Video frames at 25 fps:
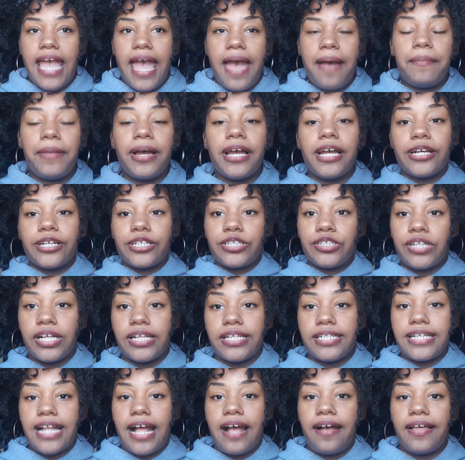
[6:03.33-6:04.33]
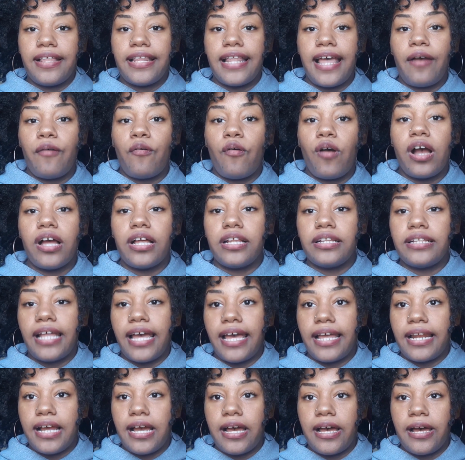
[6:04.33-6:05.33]
had my hair stretched out in that
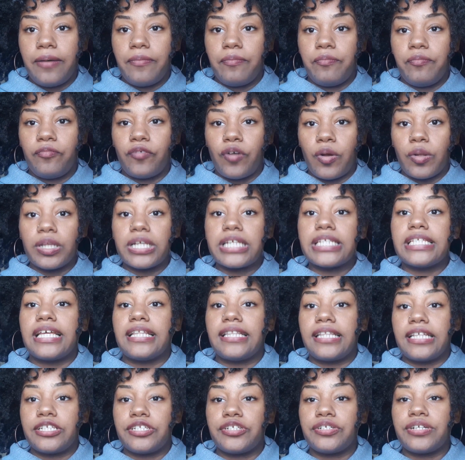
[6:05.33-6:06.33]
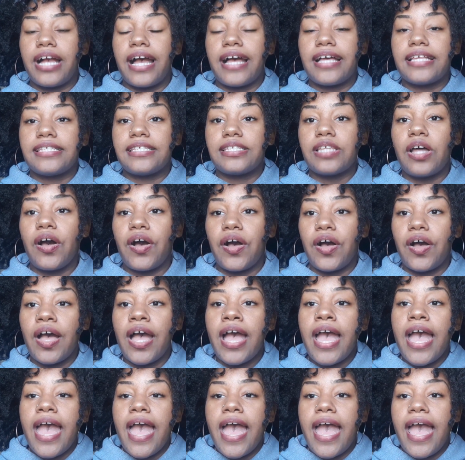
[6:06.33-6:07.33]
roller set that you guys saw,
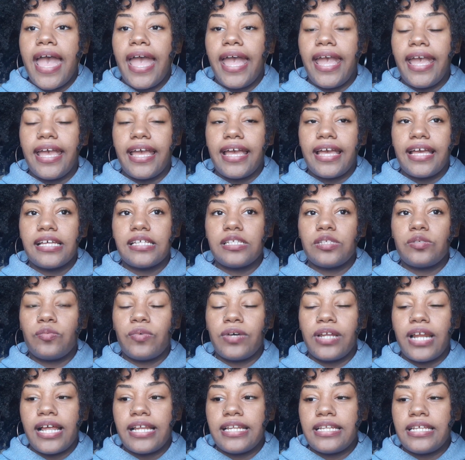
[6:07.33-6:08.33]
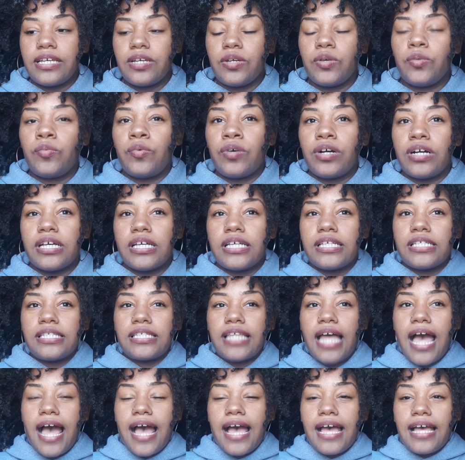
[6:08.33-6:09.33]
and what I did was
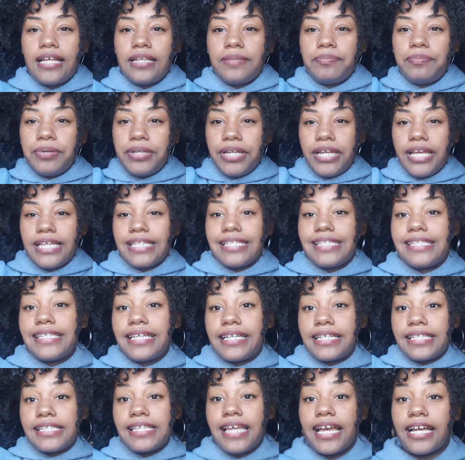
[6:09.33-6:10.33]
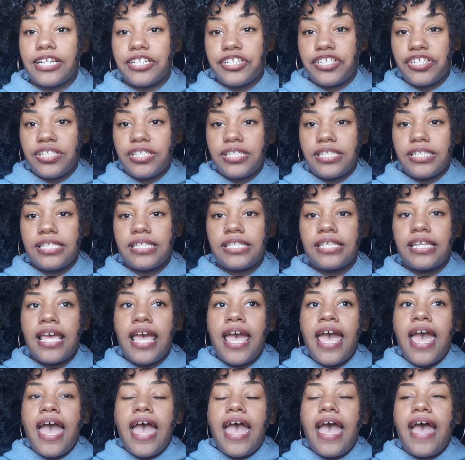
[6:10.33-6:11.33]
I put it in 6 sections,
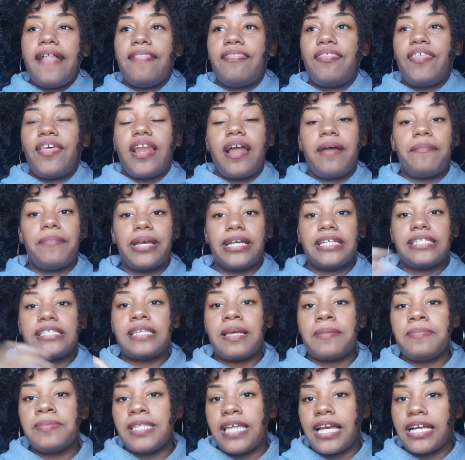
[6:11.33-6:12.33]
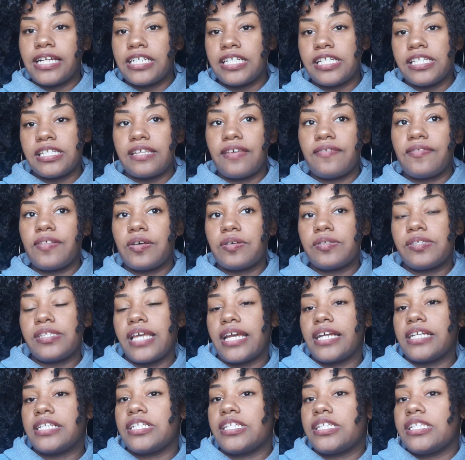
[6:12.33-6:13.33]
and then I made subsections of those
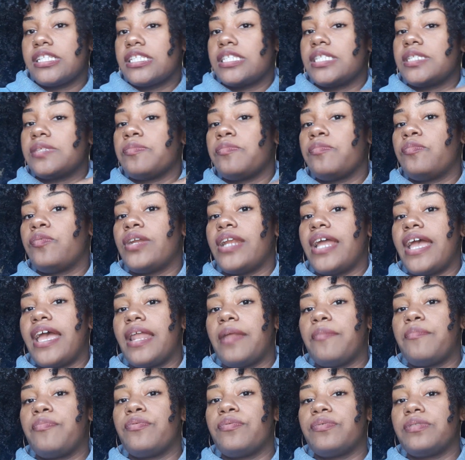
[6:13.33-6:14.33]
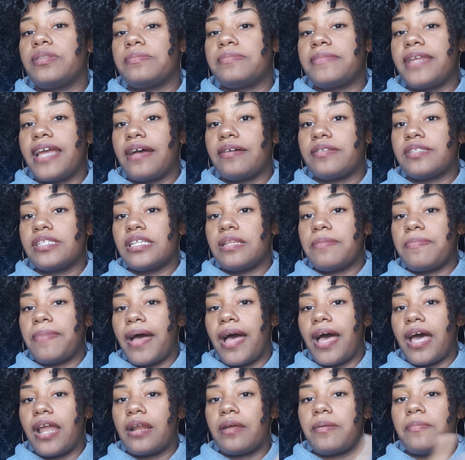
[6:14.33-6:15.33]
sections, went ahead and pulled them down to the
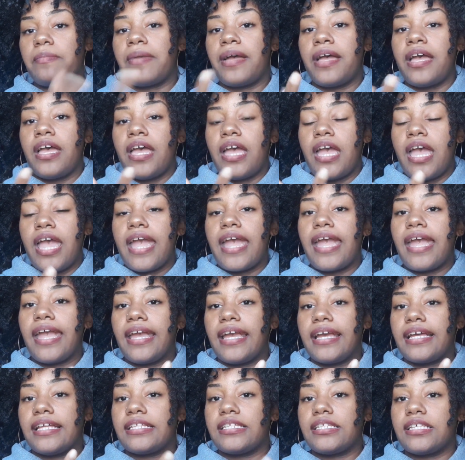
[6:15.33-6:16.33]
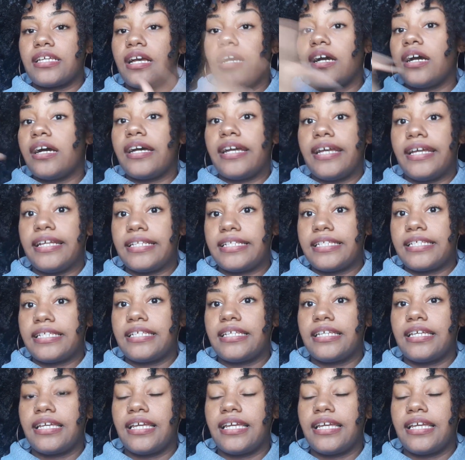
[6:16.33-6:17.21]
bottom and cut.